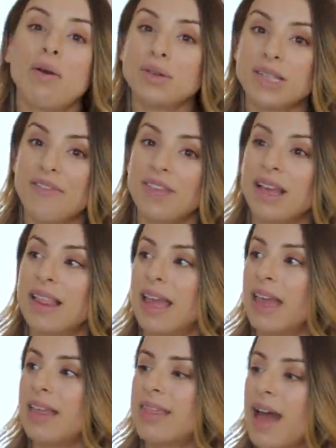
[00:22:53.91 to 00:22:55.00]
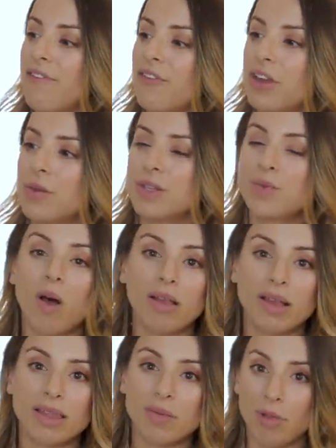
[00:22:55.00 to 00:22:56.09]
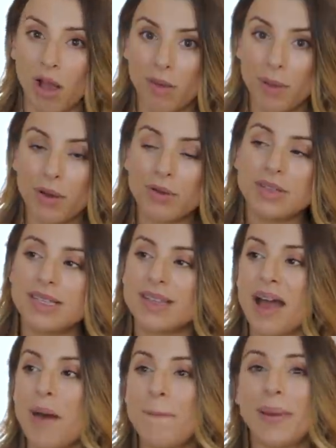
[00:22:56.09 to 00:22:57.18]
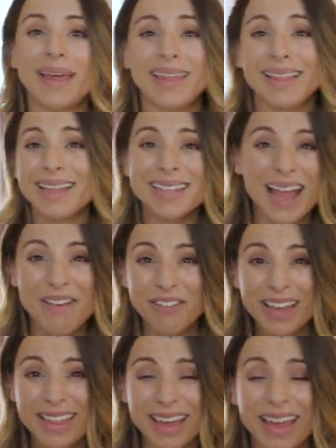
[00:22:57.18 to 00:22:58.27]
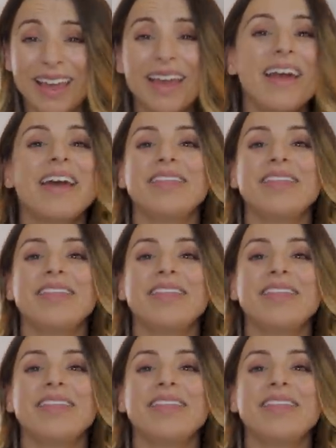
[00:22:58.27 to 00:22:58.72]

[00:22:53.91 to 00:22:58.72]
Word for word: I will definitely link that for you as well in the blog post, um, but I think that's everything.